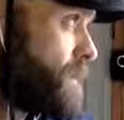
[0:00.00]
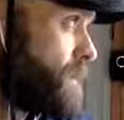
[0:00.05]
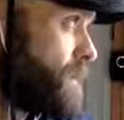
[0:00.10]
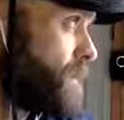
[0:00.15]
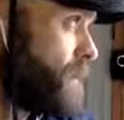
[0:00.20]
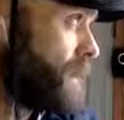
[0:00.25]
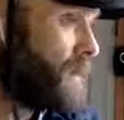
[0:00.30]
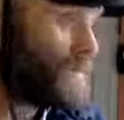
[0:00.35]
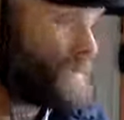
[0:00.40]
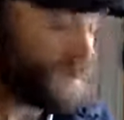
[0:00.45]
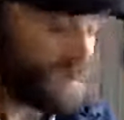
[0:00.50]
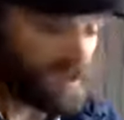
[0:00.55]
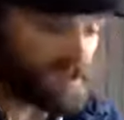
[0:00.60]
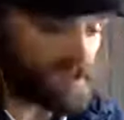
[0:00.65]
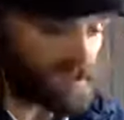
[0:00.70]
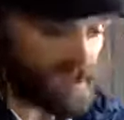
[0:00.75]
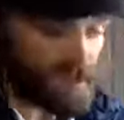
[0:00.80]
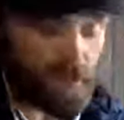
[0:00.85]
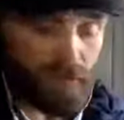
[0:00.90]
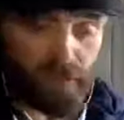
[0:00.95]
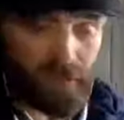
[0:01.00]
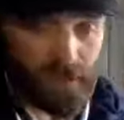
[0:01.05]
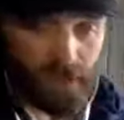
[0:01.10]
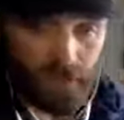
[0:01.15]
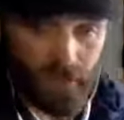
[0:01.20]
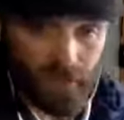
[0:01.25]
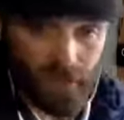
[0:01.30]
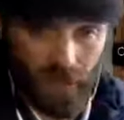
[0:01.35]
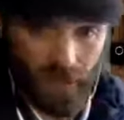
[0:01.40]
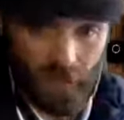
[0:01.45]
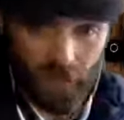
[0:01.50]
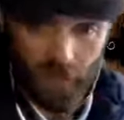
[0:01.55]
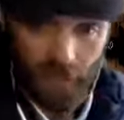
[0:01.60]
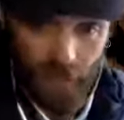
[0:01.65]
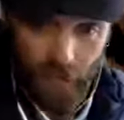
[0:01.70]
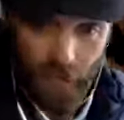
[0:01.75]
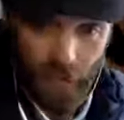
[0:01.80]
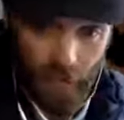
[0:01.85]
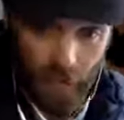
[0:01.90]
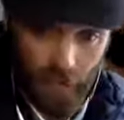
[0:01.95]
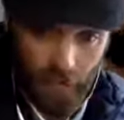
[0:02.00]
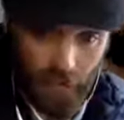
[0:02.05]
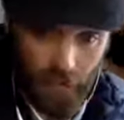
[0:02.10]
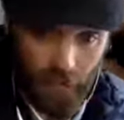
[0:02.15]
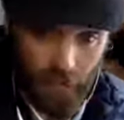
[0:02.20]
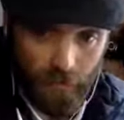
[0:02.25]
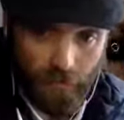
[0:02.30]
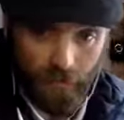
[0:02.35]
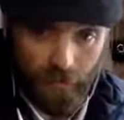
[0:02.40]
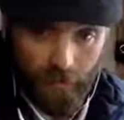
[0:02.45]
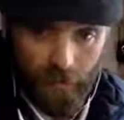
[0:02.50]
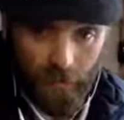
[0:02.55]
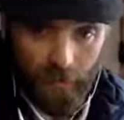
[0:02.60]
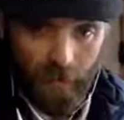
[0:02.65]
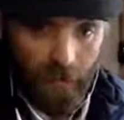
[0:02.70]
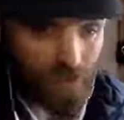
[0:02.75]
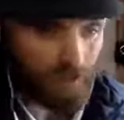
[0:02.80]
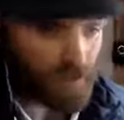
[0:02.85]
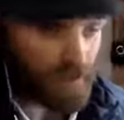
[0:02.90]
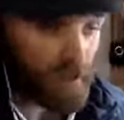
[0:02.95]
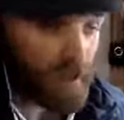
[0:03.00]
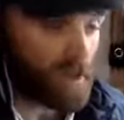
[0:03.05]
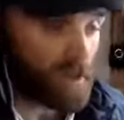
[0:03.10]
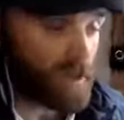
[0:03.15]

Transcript: And I will continue to. I don't care about